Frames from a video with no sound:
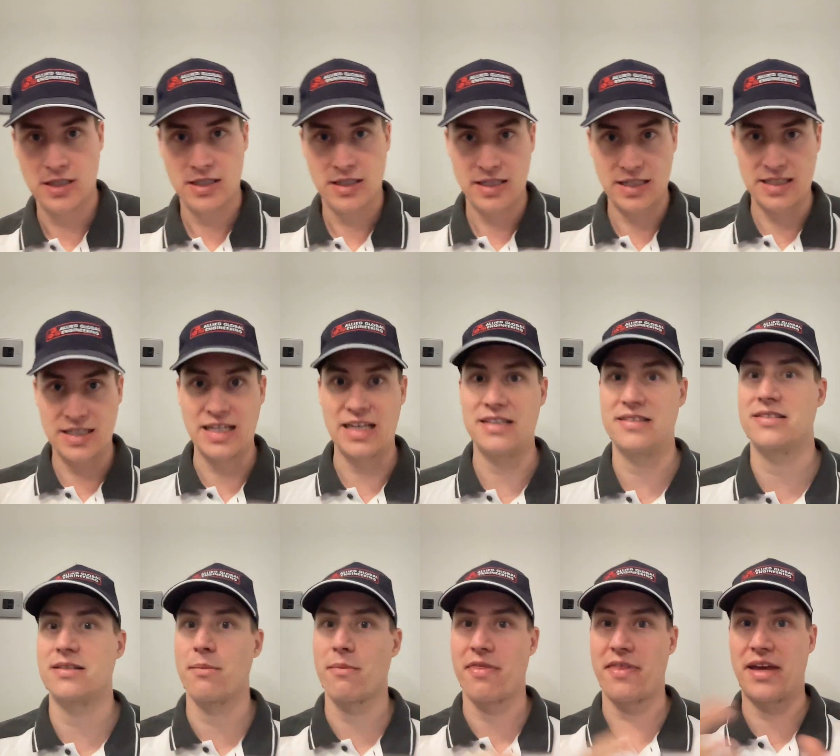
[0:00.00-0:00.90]
in case
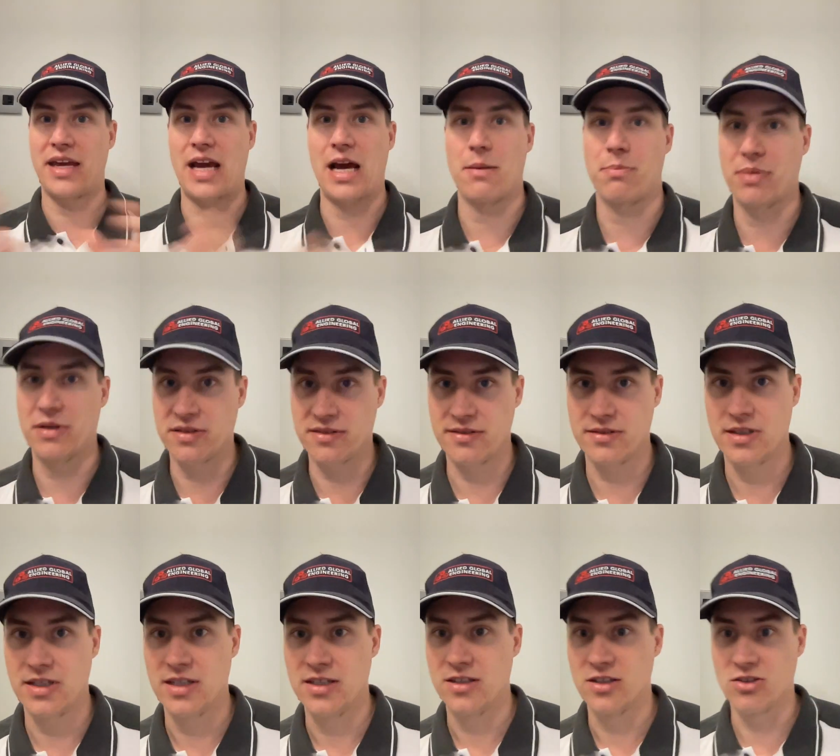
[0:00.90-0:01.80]
something happens.
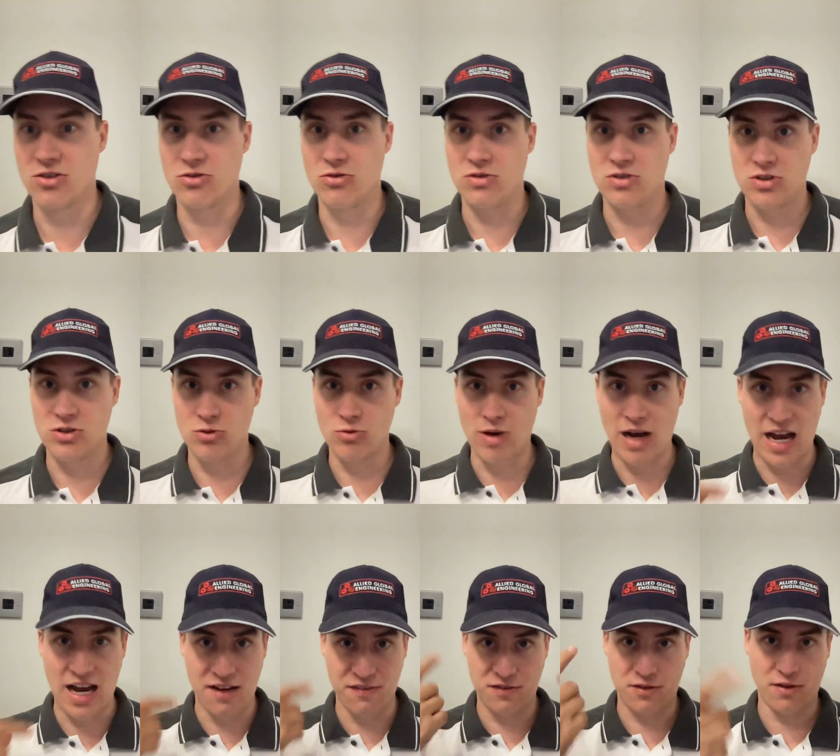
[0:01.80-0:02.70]
So you
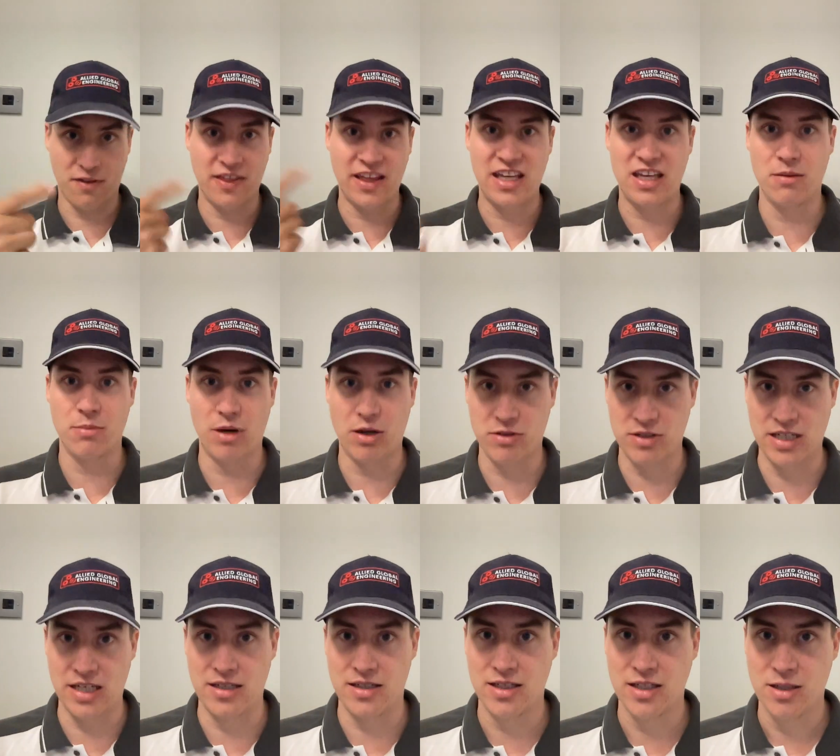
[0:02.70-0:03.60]
have to think about
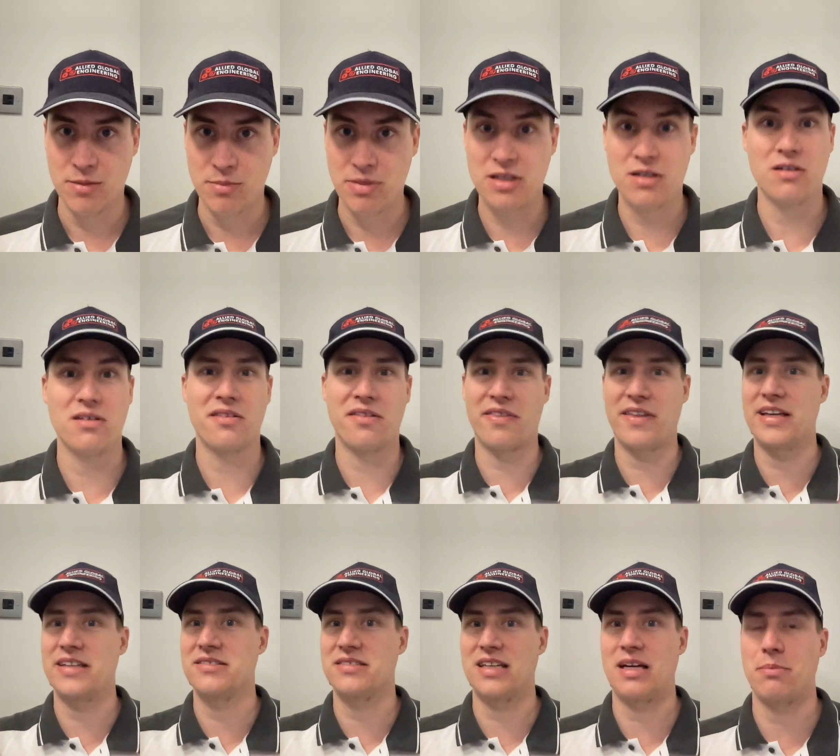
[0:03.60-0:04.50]
that, because
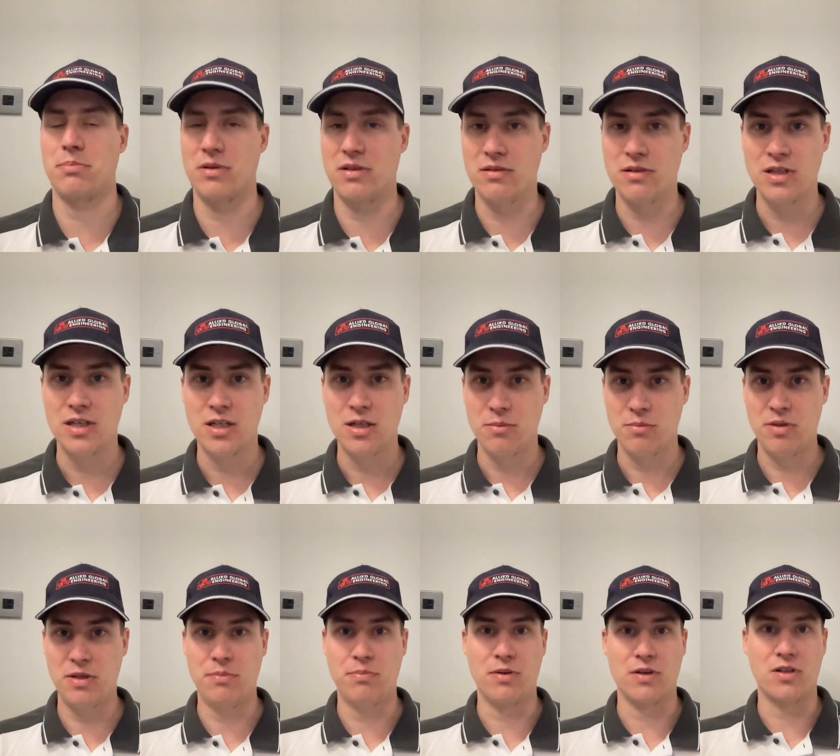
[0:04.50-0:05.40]
things happen.
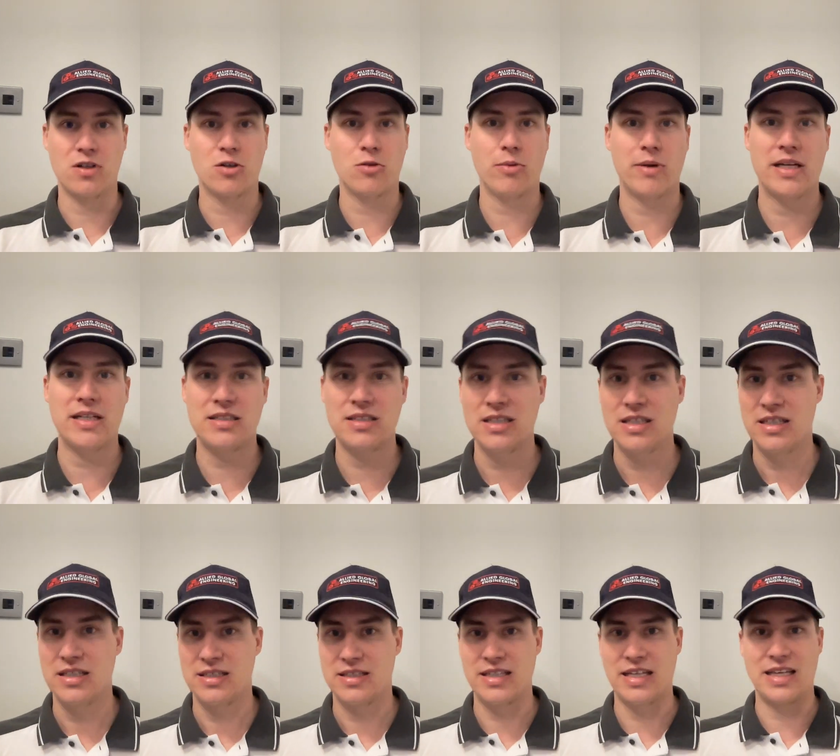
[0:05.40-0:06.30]
People quit,
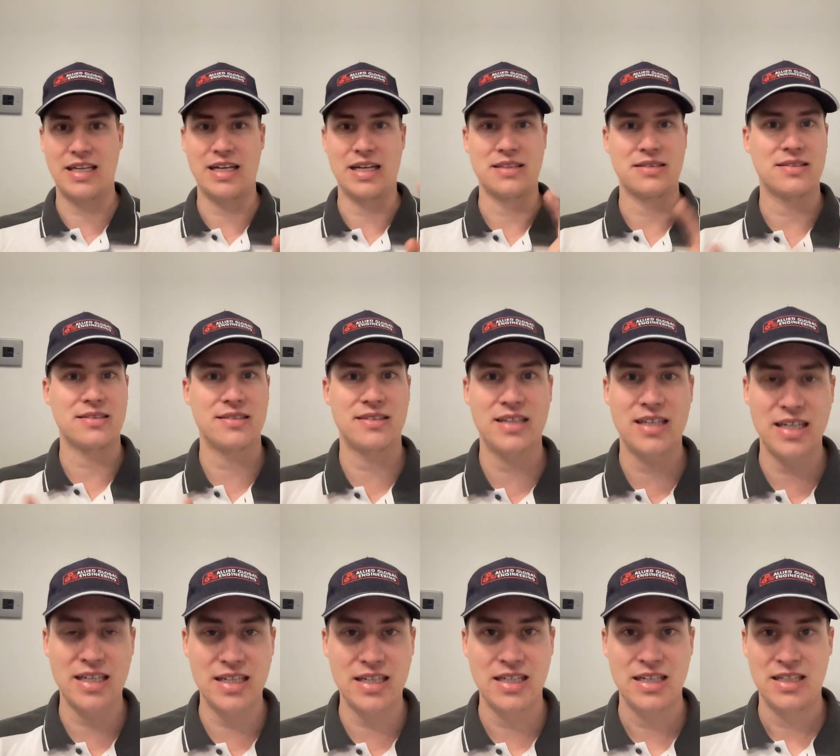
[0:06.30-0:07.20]
they get
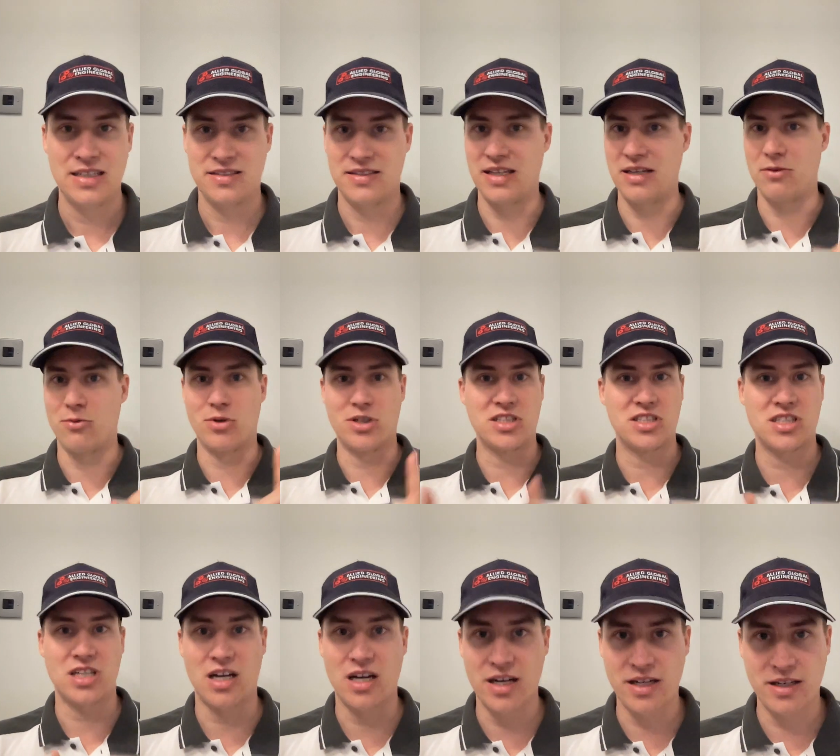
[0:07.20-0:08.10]
sick, they
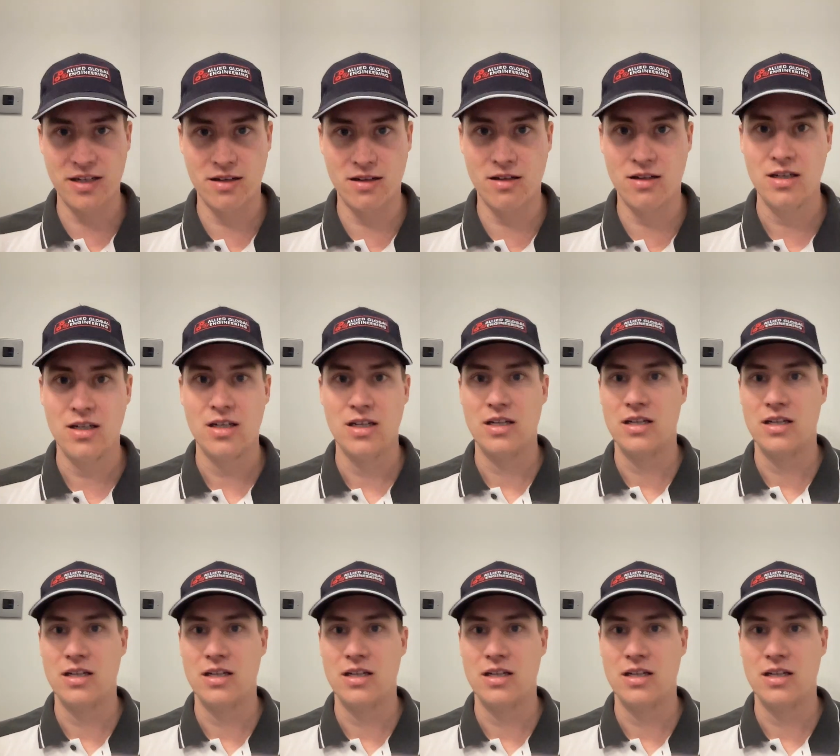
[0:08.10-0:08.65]
retire,